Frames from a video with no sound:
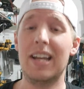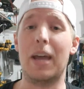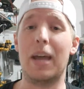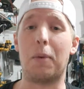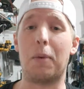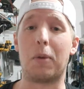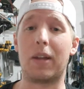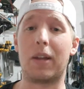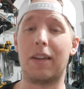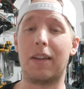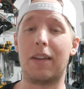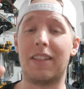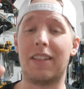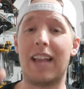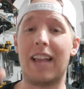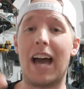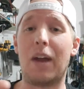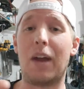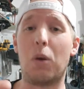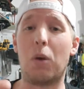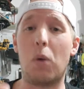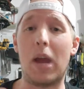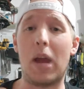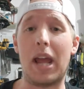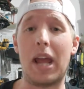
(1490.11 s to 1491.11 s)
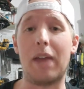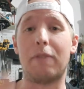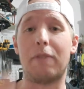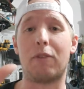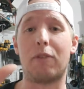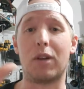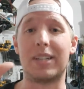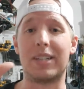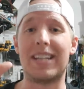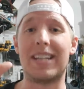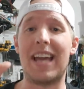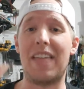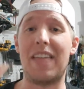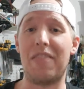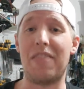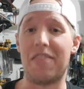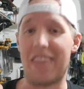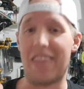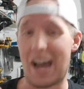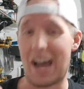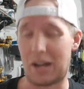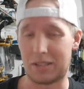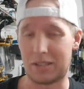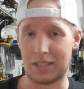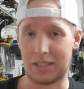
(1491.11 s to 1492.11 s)
And we're giving that away for
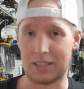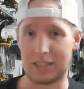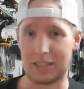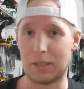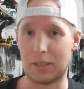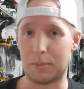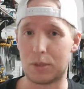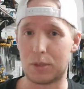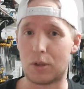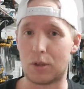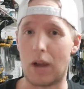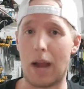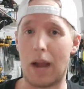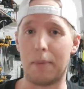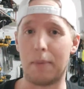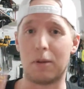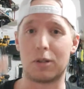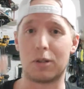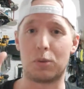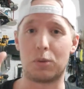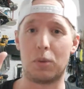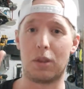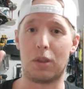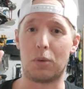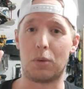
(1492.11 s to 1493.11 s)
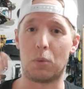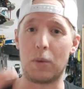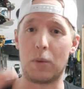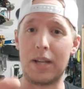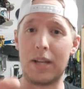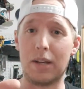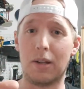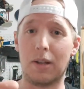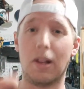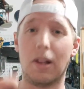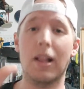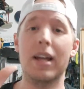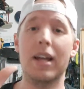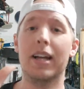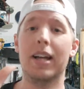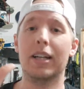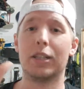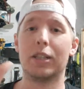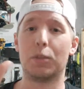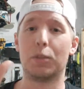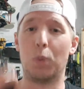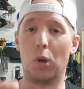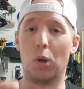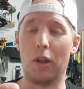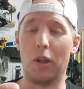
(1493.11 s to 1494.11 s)
10,000 subscribers with a reel
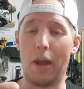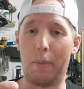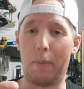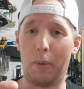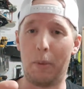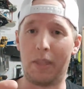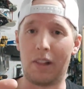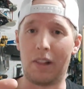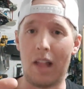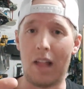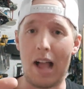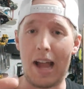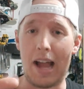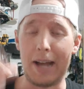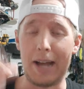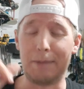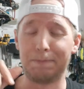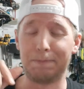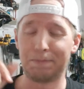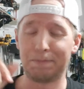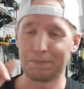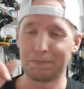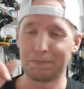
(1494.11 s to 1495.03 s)
spooled up with line.